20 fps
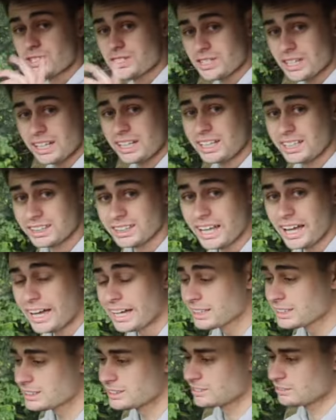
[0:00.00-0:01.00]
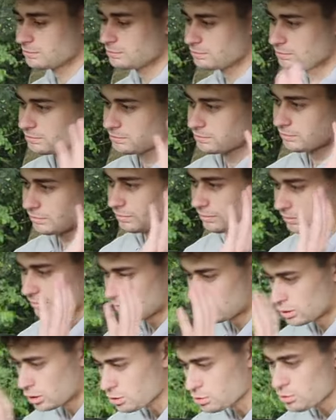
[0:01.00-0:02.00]
saying that,
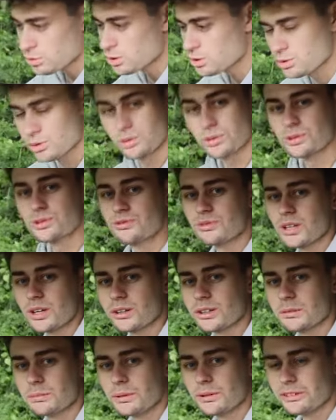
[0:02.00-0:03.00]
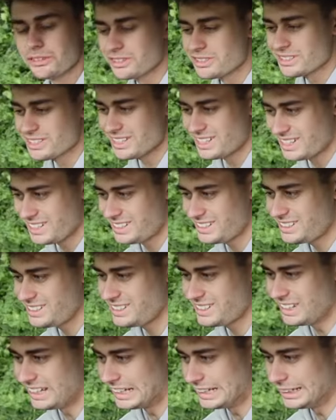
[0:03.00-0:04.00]
those are sort of the only buttons
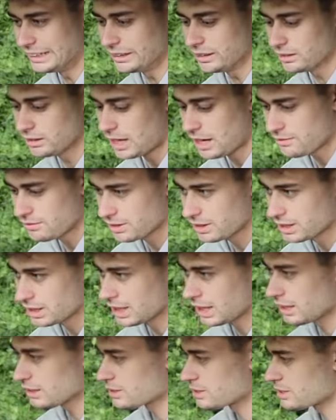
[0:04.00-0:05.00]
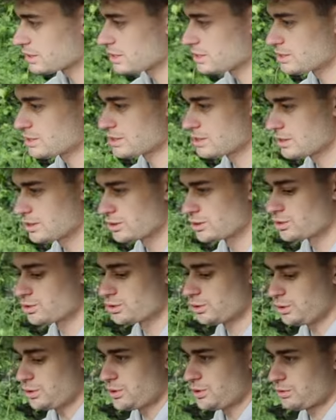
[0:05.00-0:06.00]
in here. Everything else is
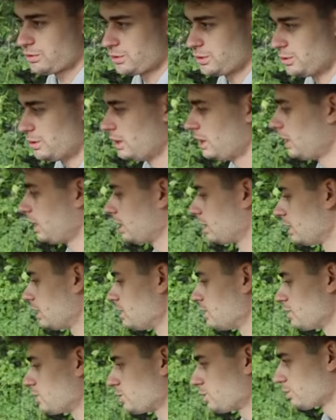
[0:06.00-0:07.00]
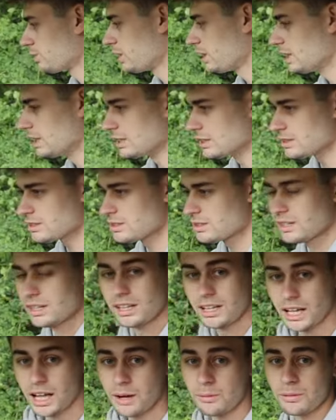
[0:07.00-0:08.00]
controlled through these screens.
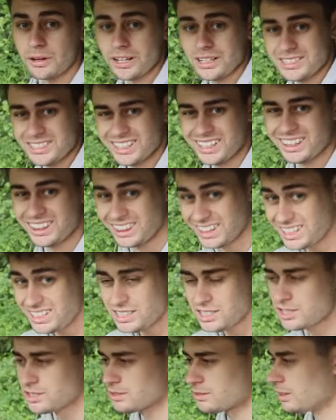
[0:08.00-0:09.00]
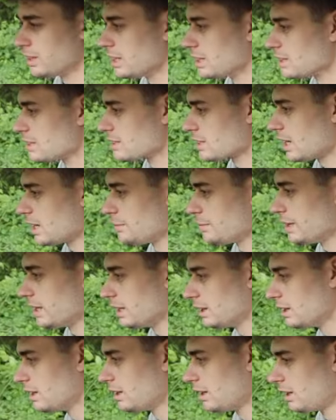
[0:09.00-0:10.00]
And when I say these screens, I
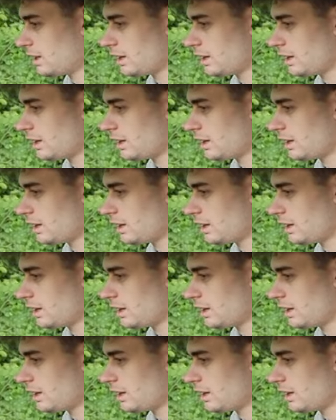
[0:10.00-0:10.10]
mean